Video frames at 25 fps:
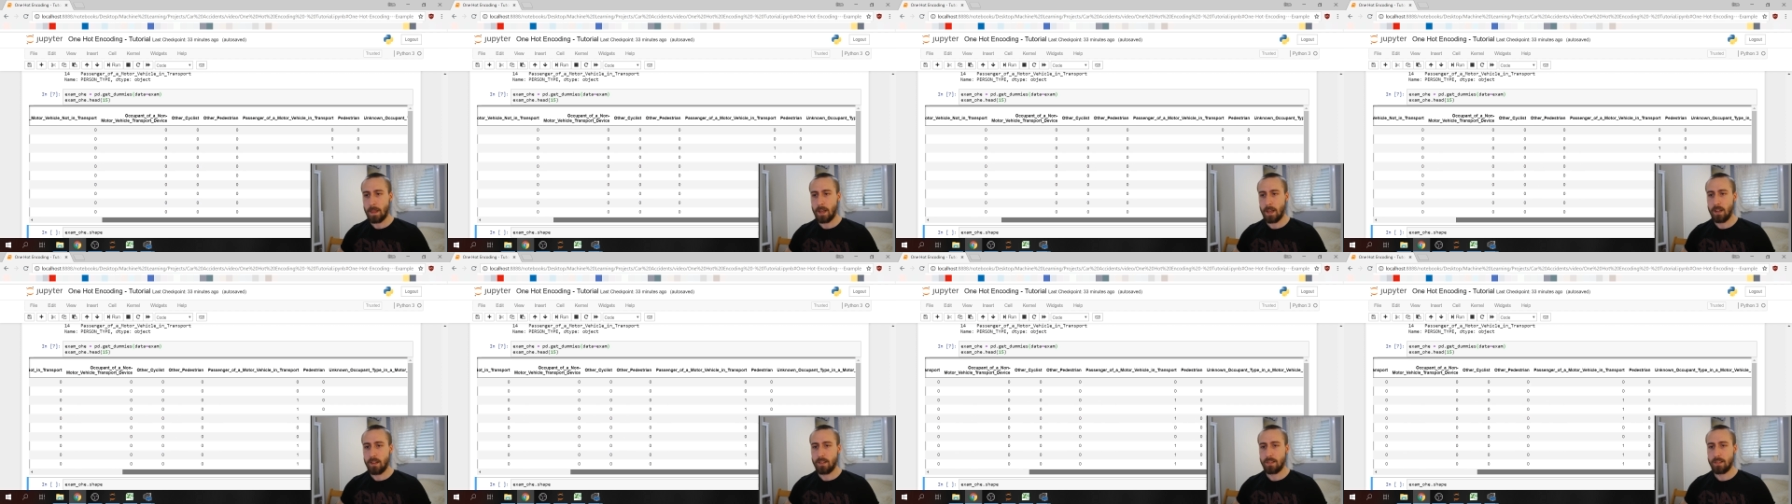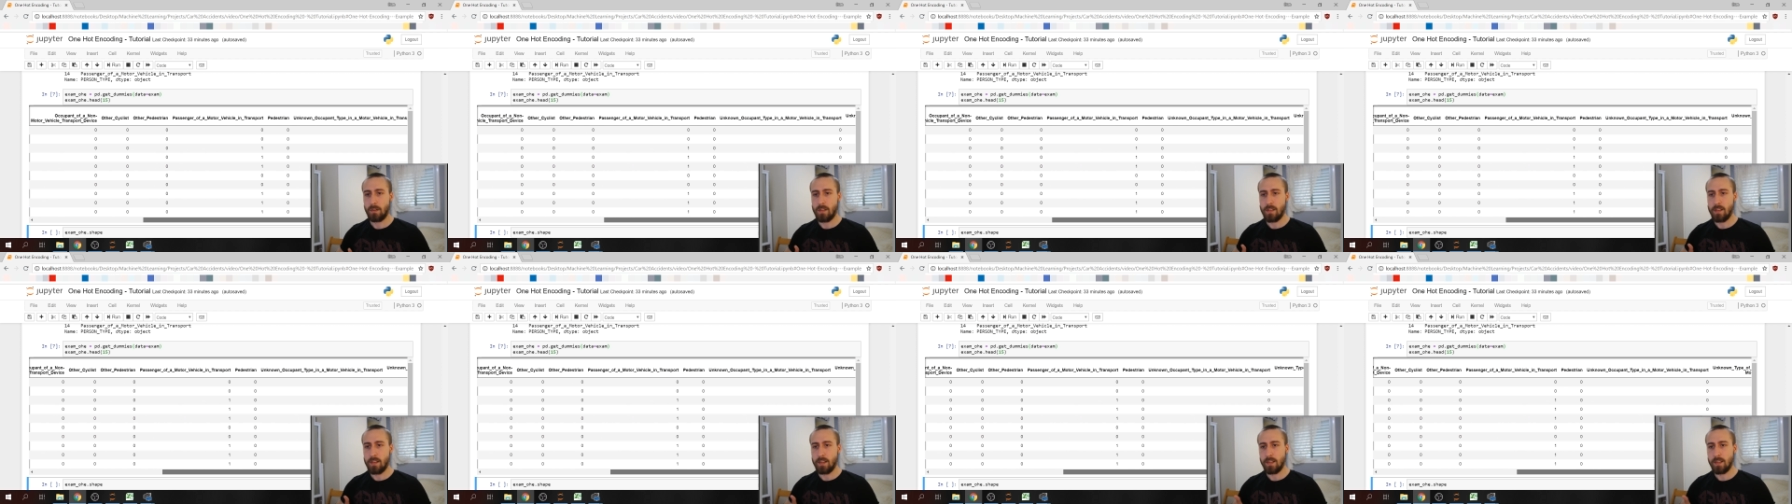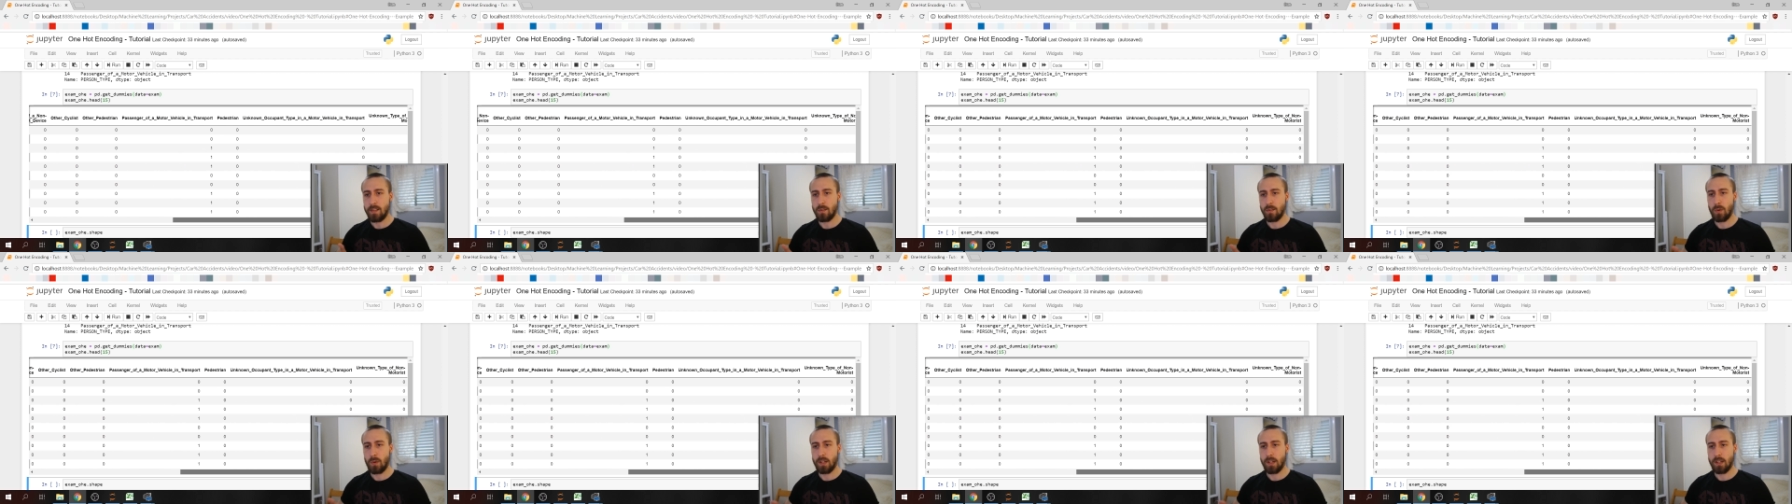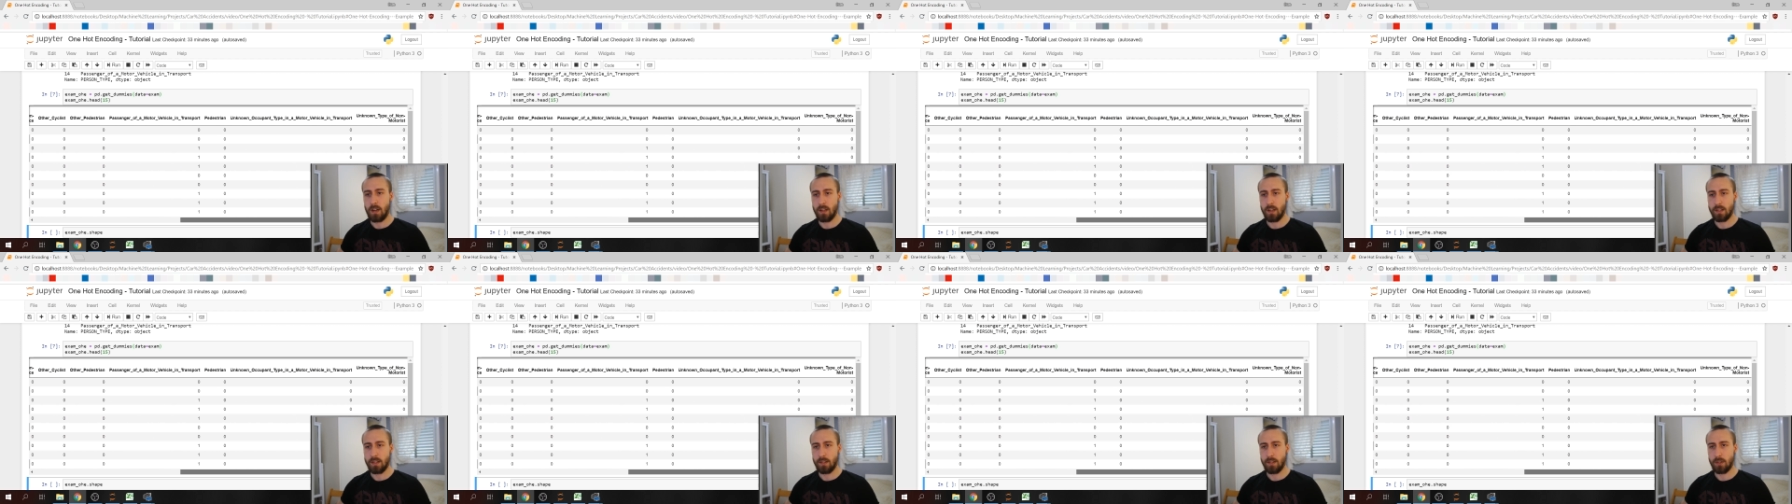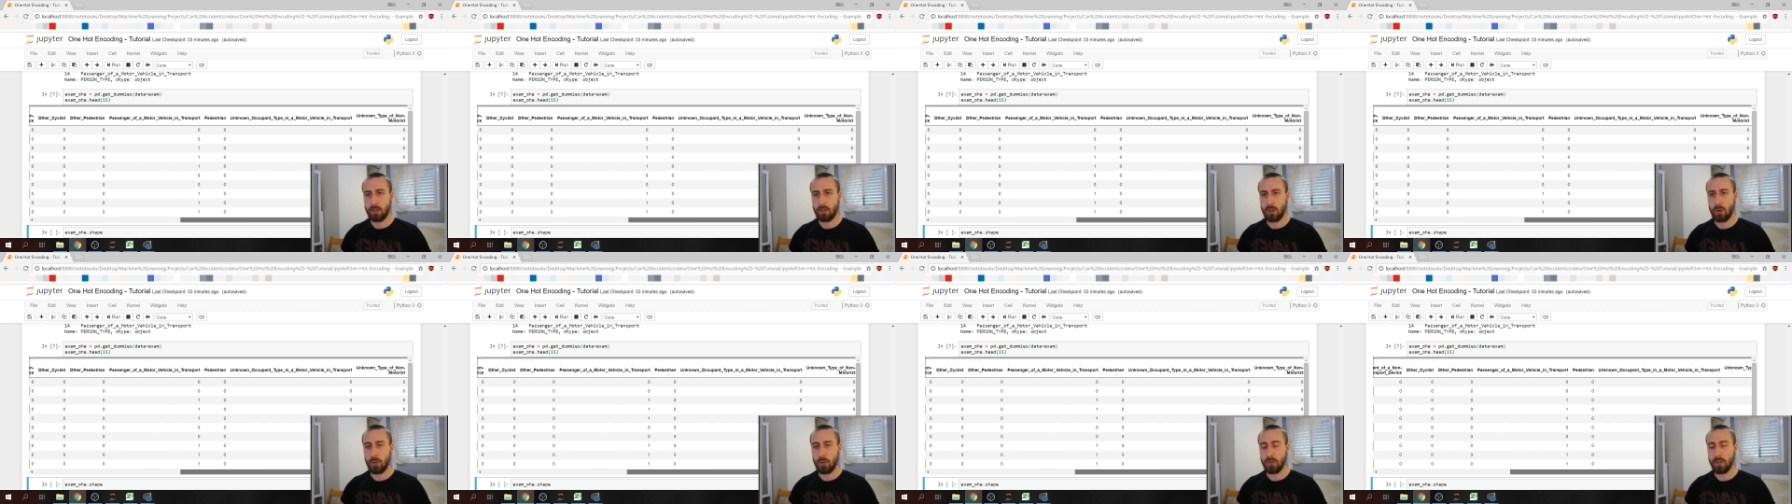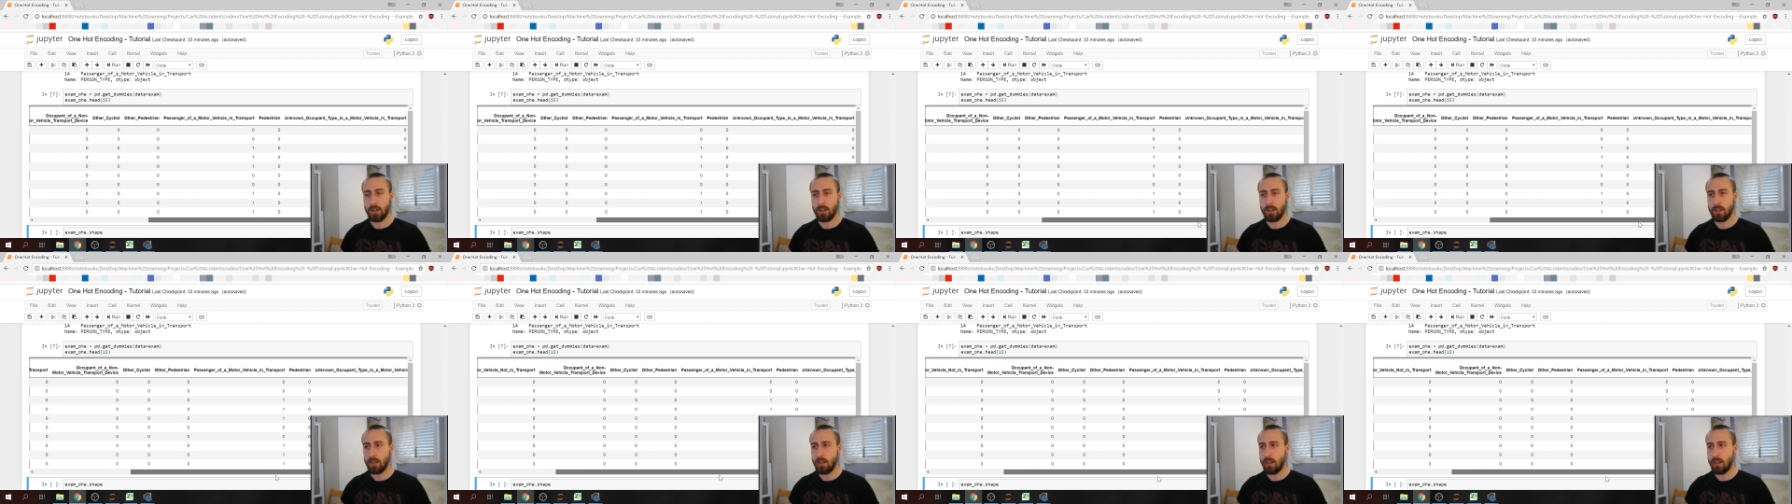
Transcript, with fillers: So this is one hot encoding.